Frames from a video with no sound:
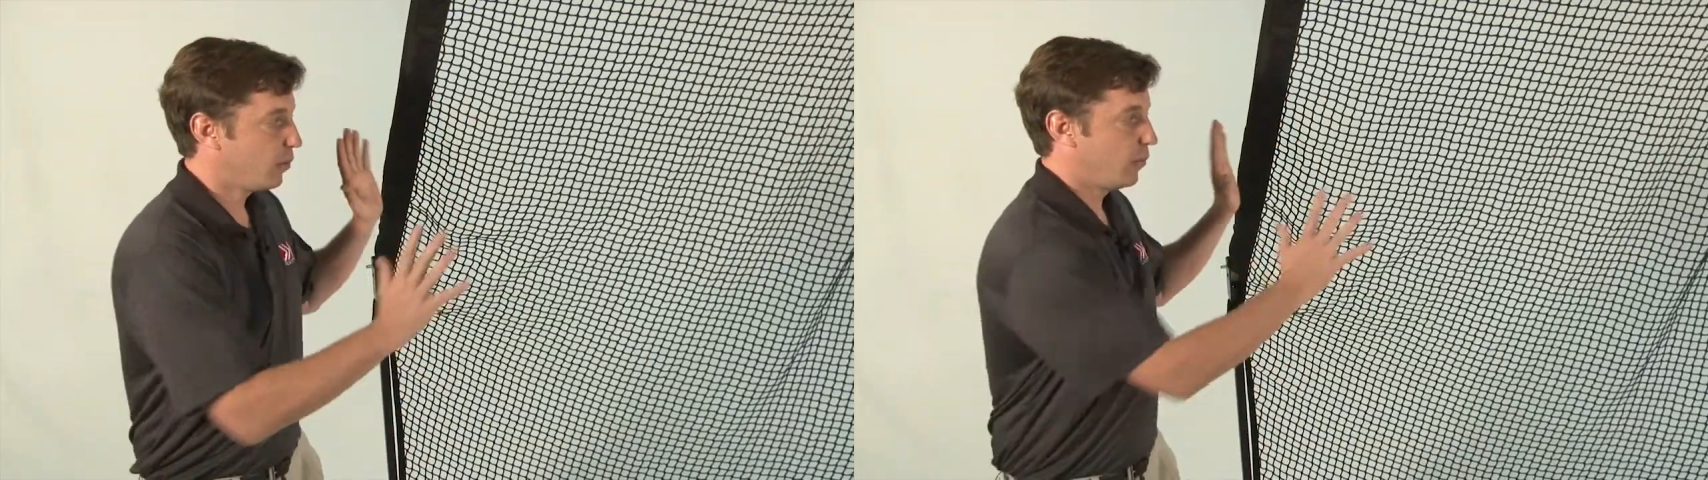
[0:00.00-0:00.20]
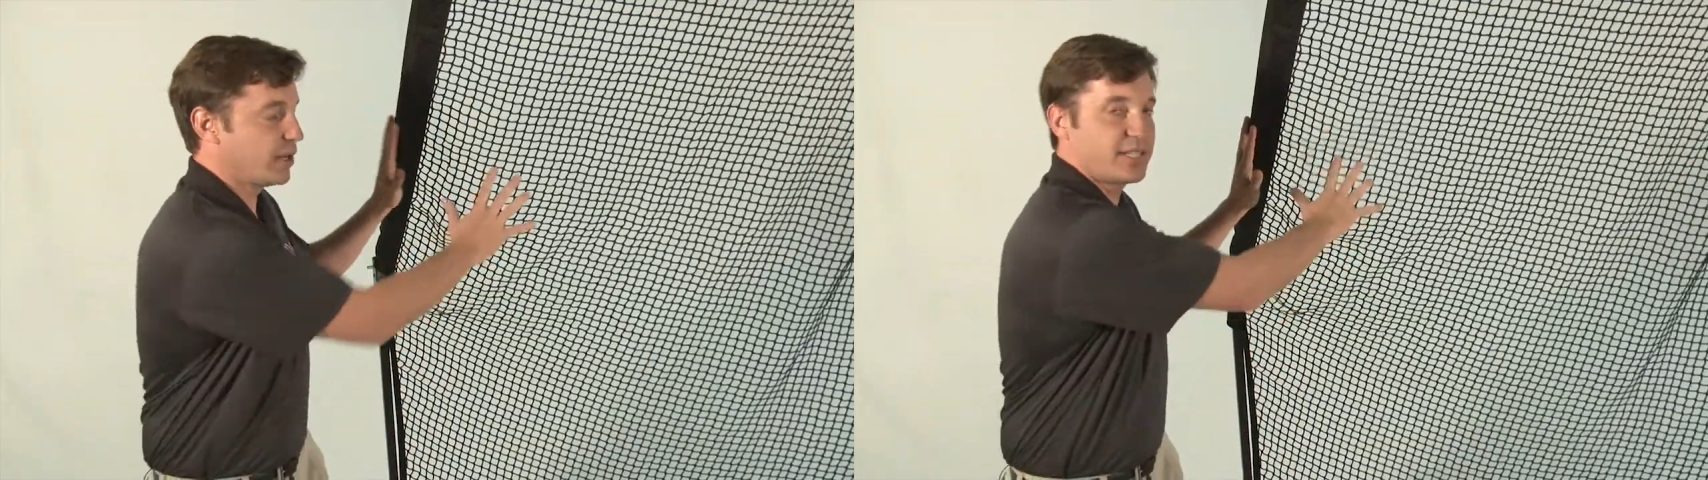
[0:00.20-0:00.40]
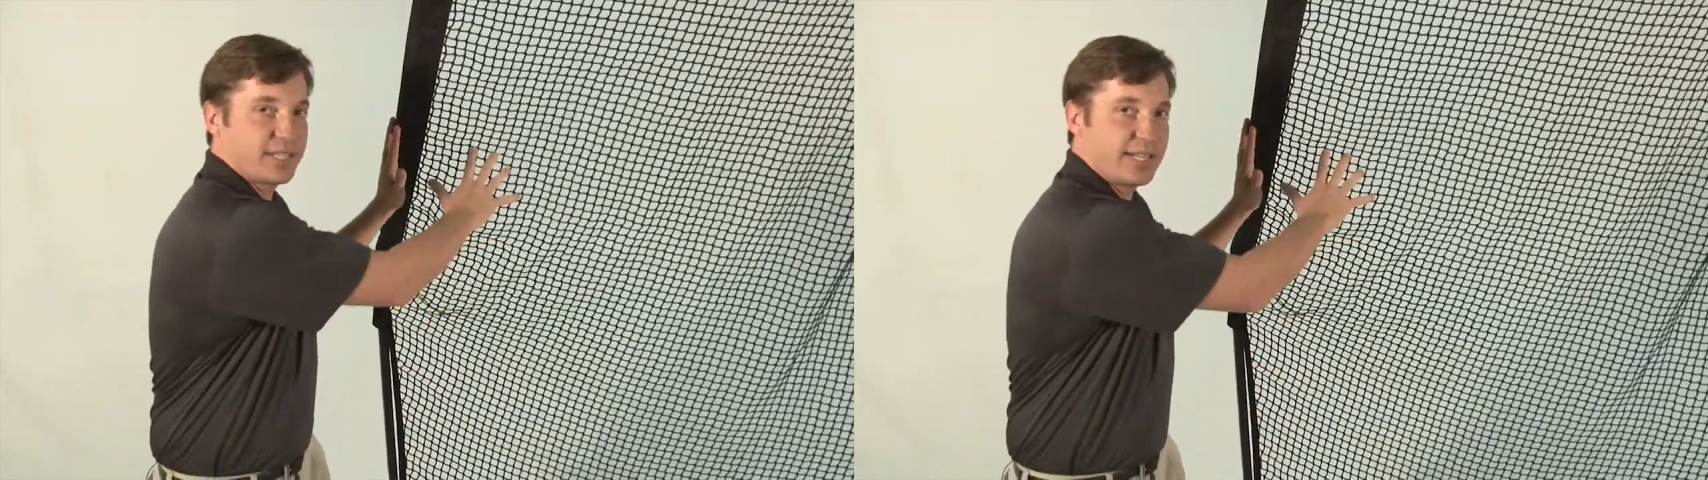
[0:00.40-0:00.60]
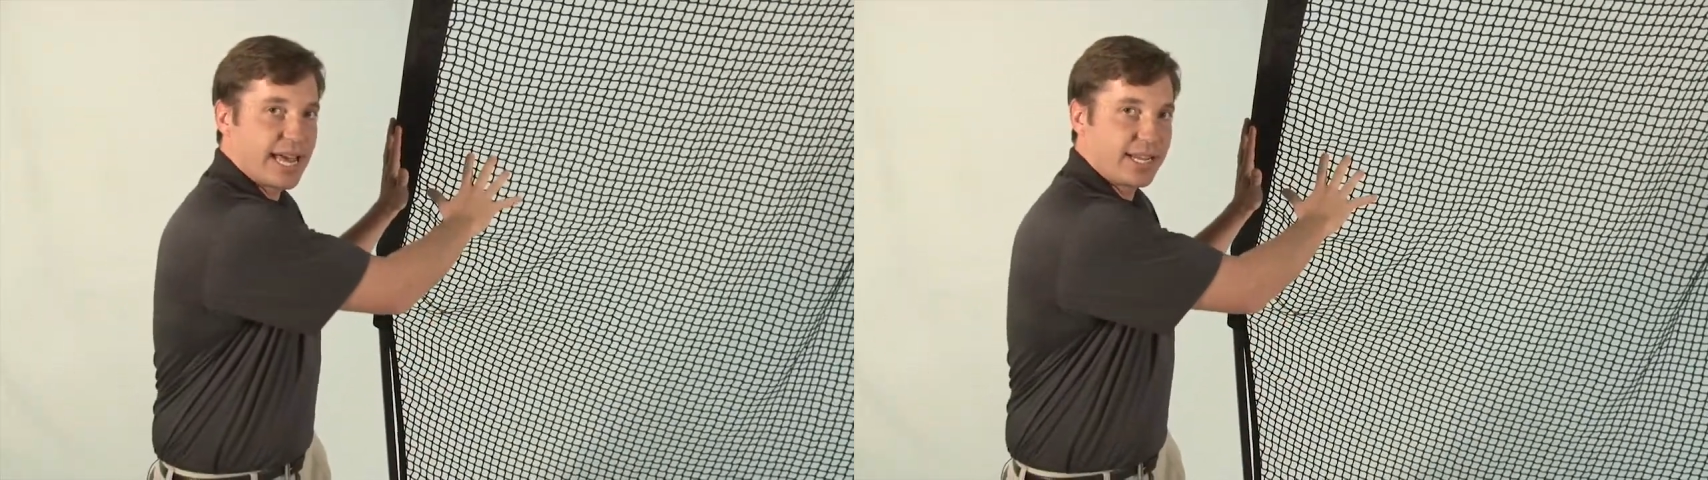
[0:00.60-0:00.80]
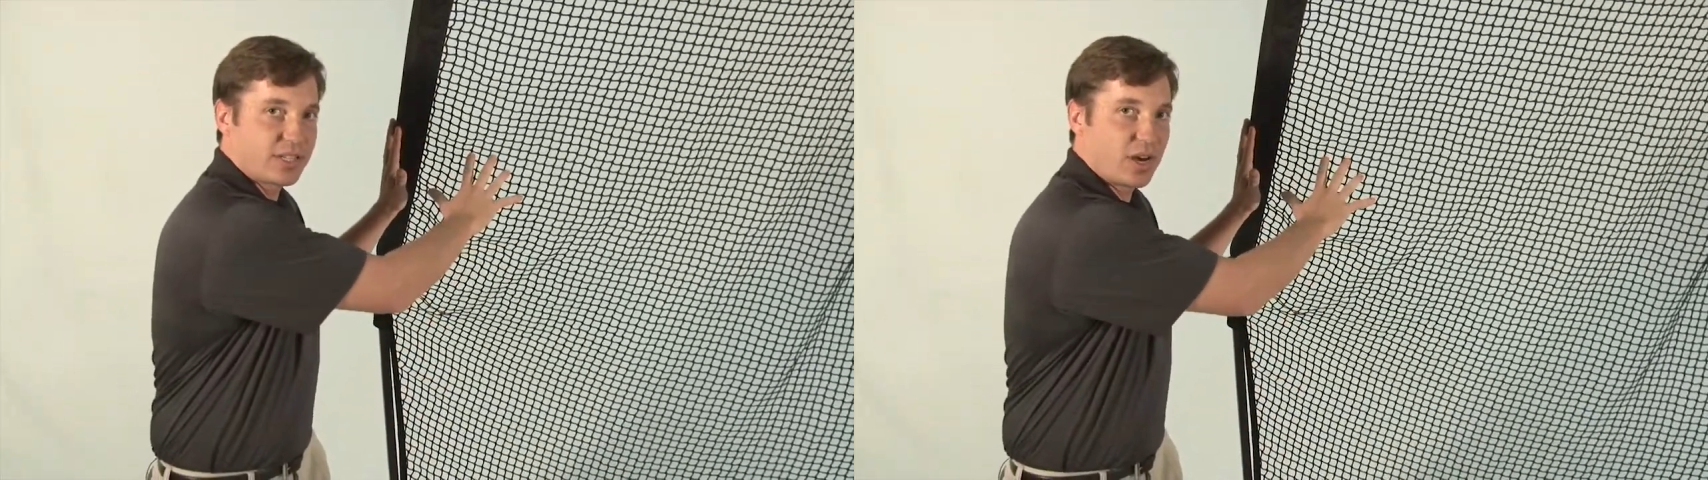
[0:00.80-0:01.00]
once this
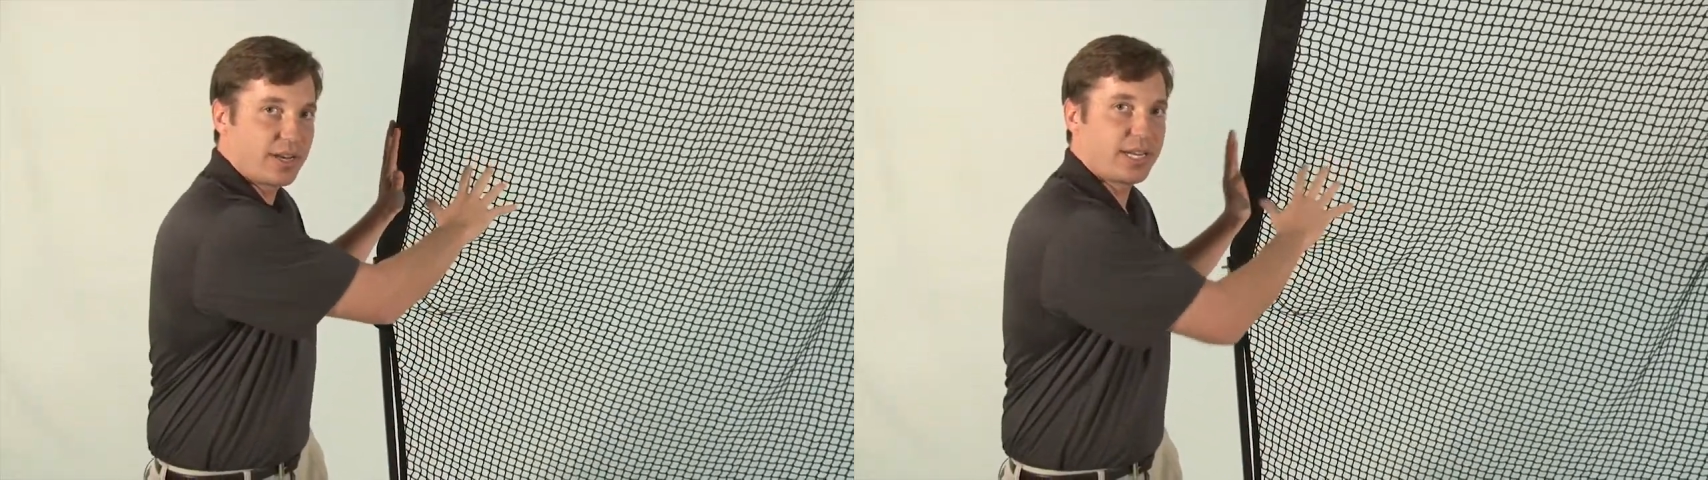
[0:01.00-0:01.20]
netting's on